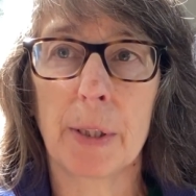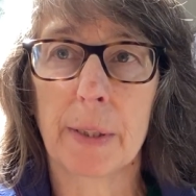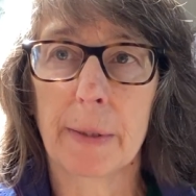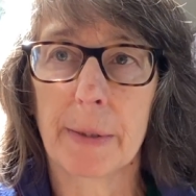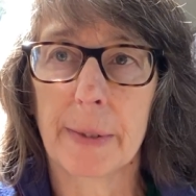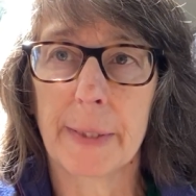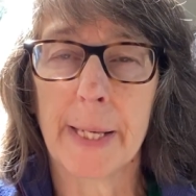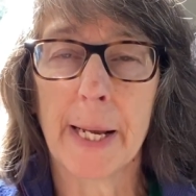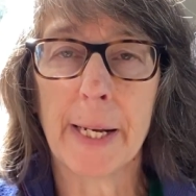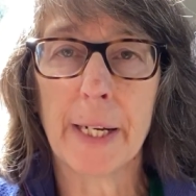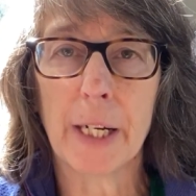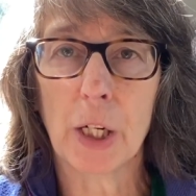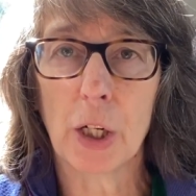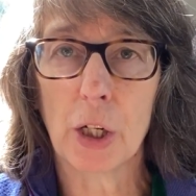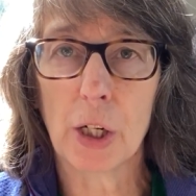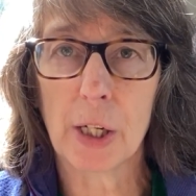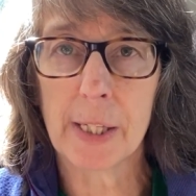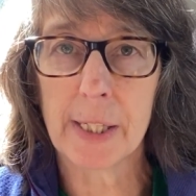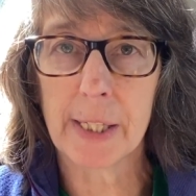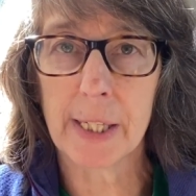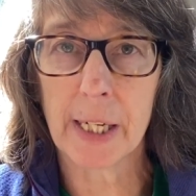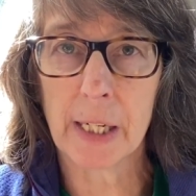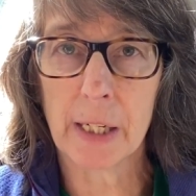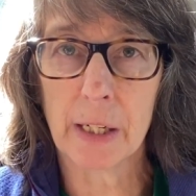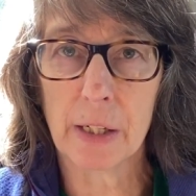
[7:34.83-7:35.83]
sending good
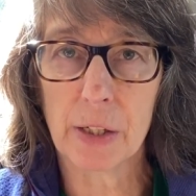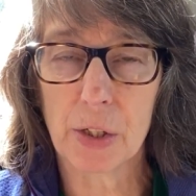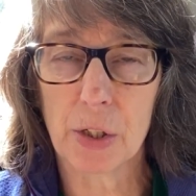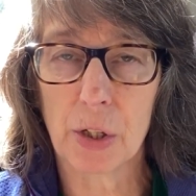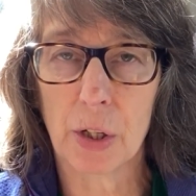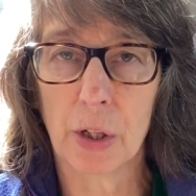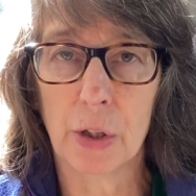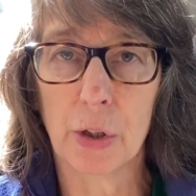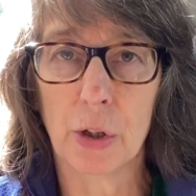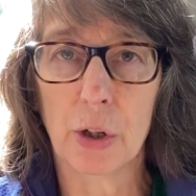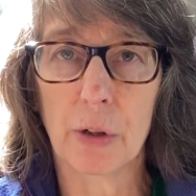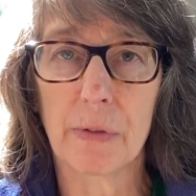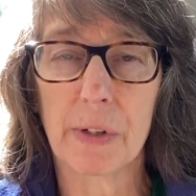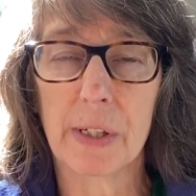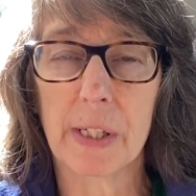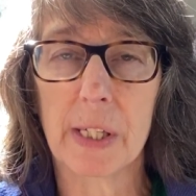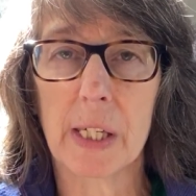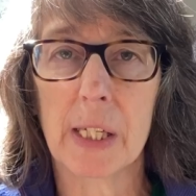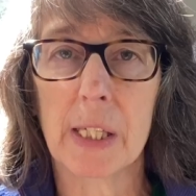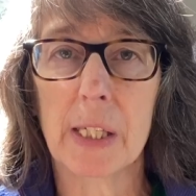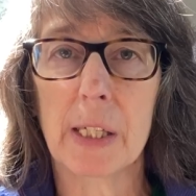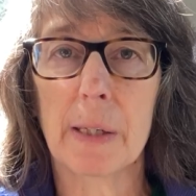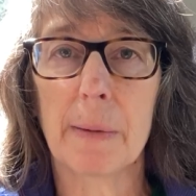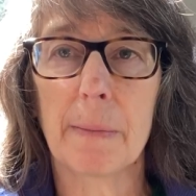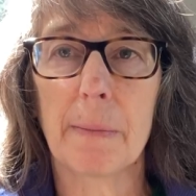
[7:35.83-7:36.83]
signals to the nervous
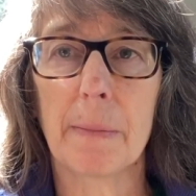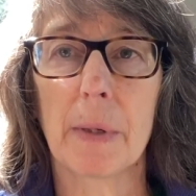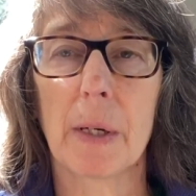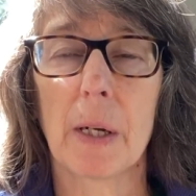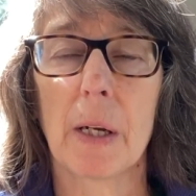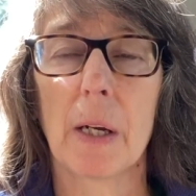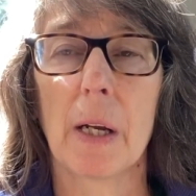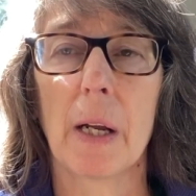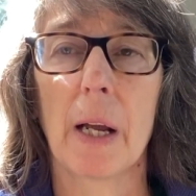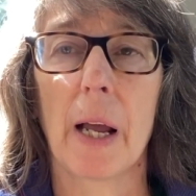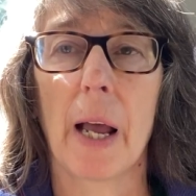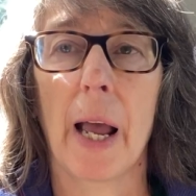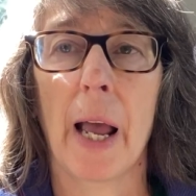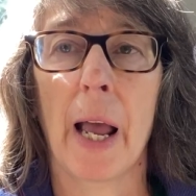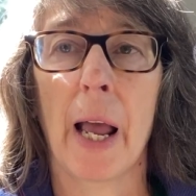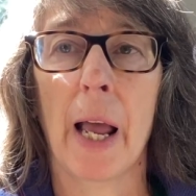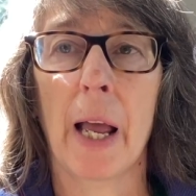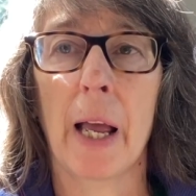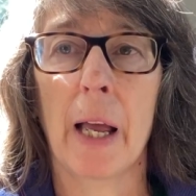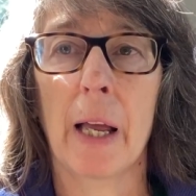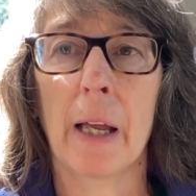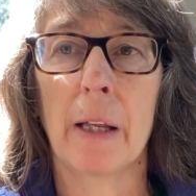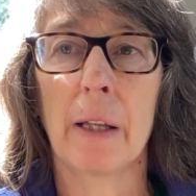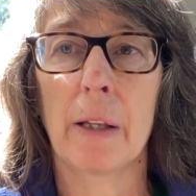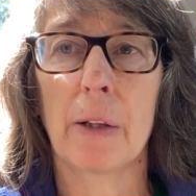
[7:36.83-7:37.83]
system
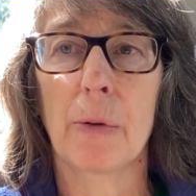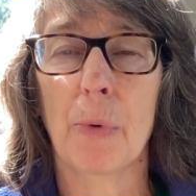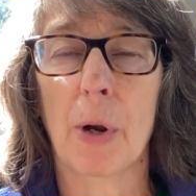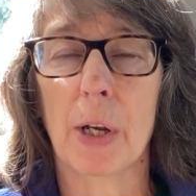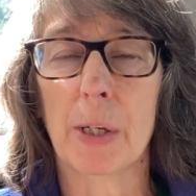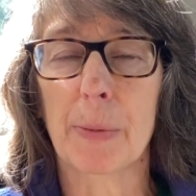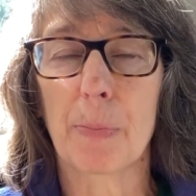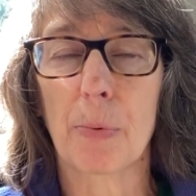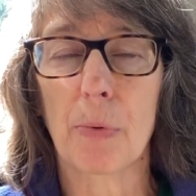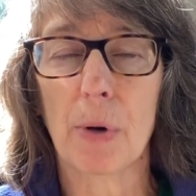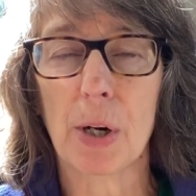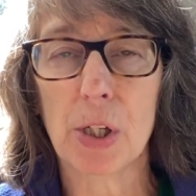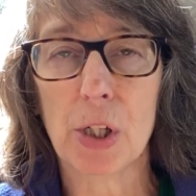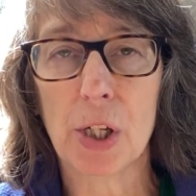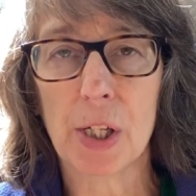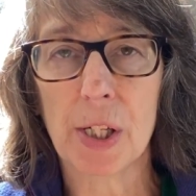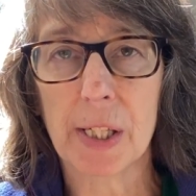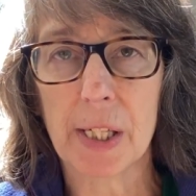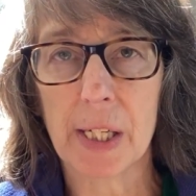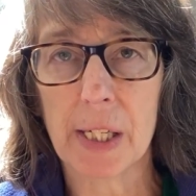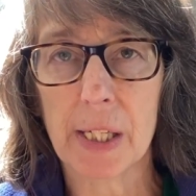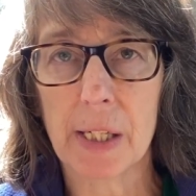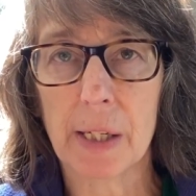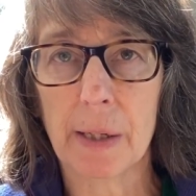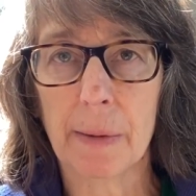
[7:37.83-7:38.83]
and the respiration
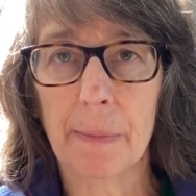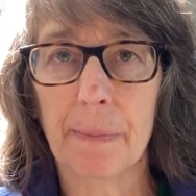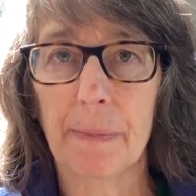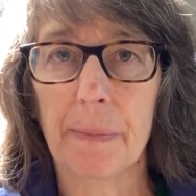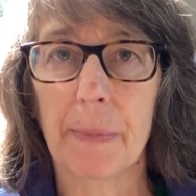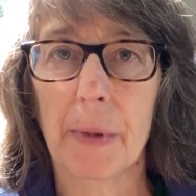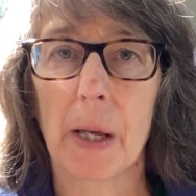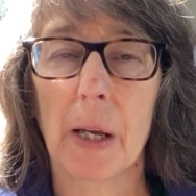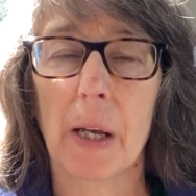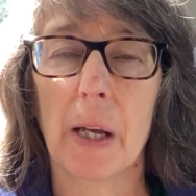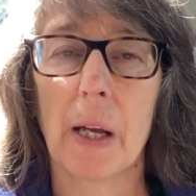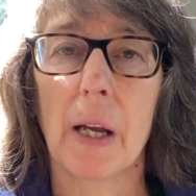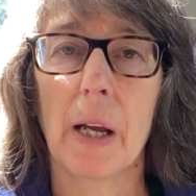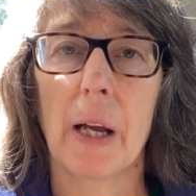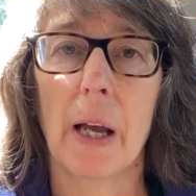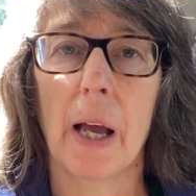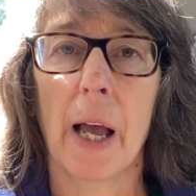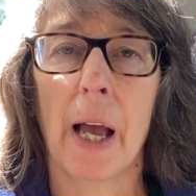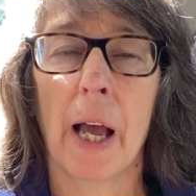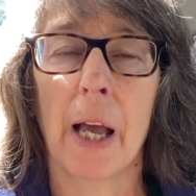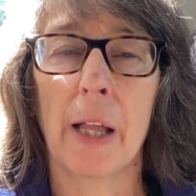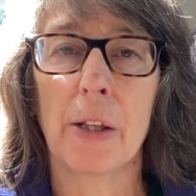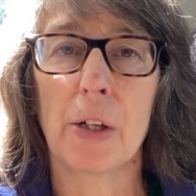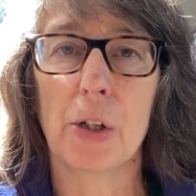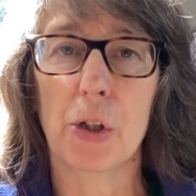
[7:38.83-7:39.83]
system
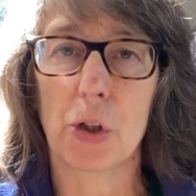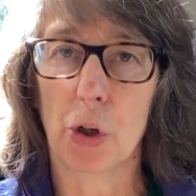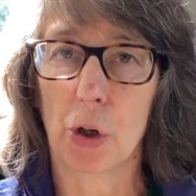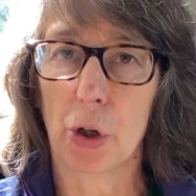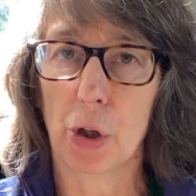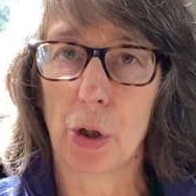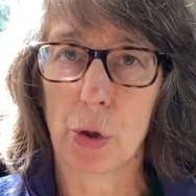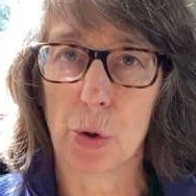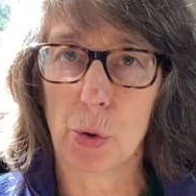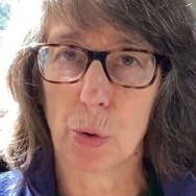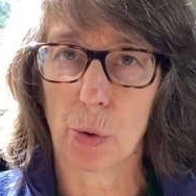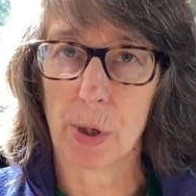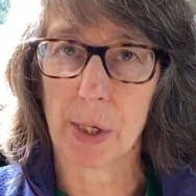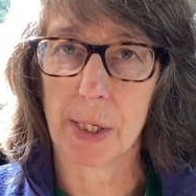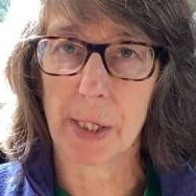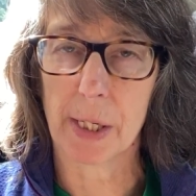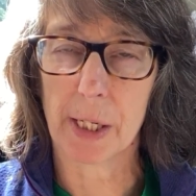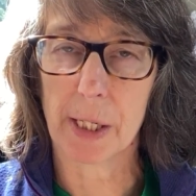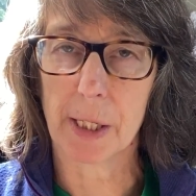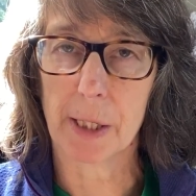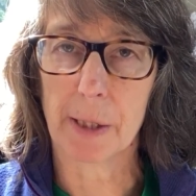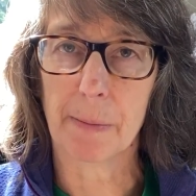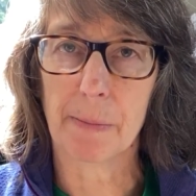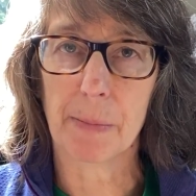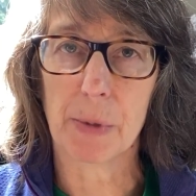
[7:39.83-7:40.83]
and the circulatory
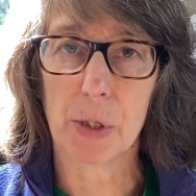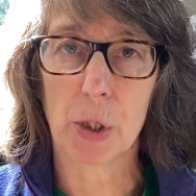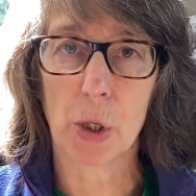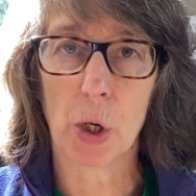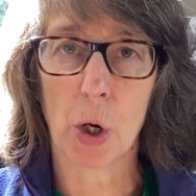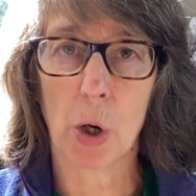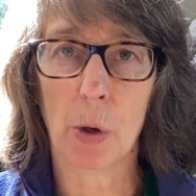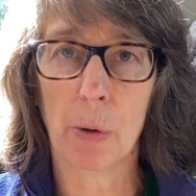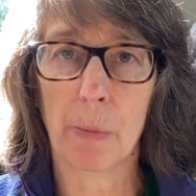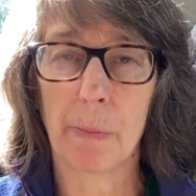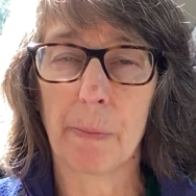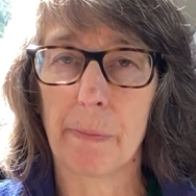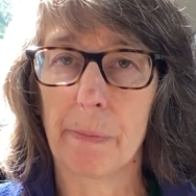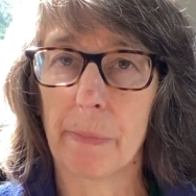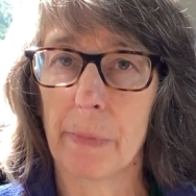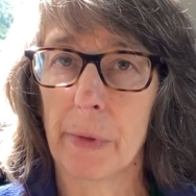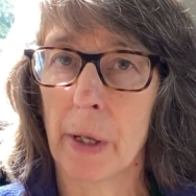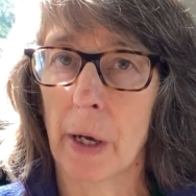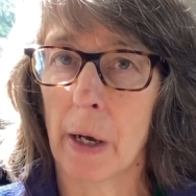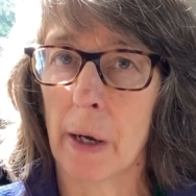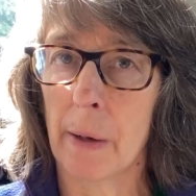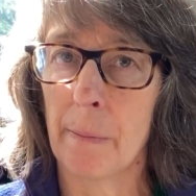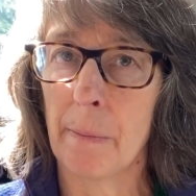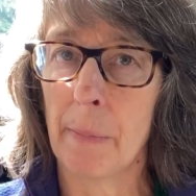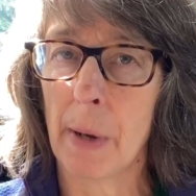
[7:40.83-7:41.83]
system. So
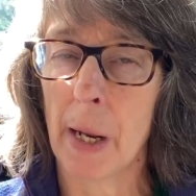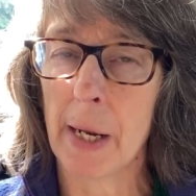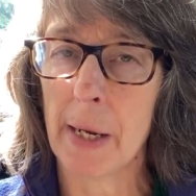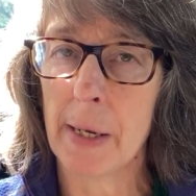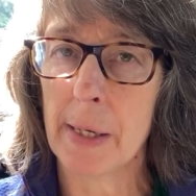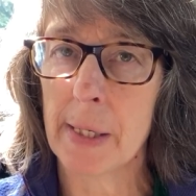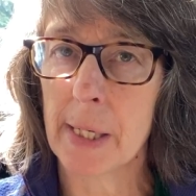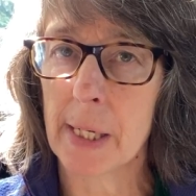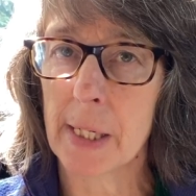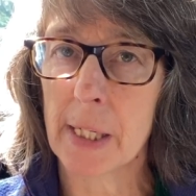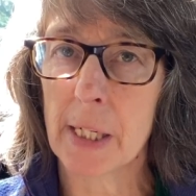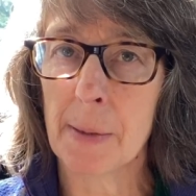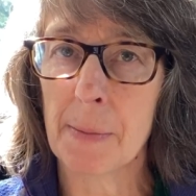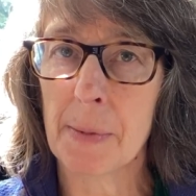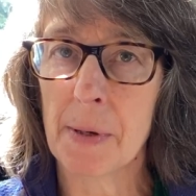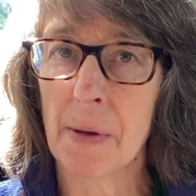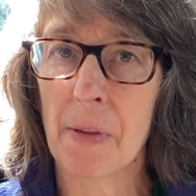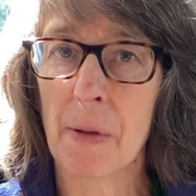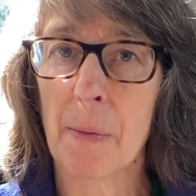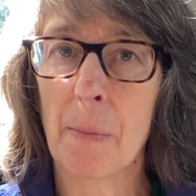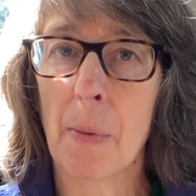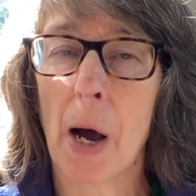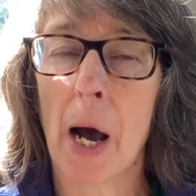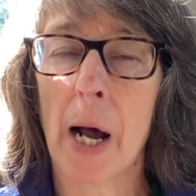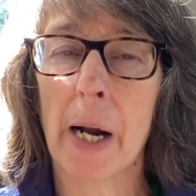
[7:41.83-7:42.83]
many systems of
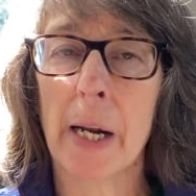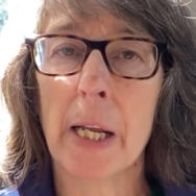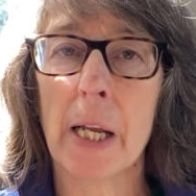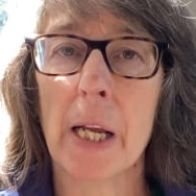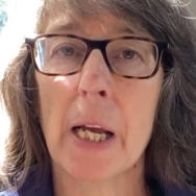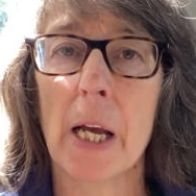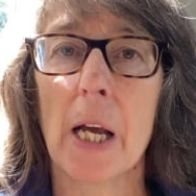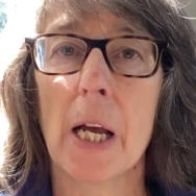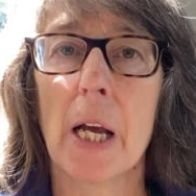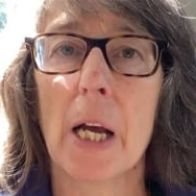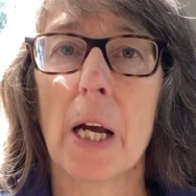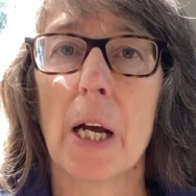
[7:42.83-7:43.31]
the body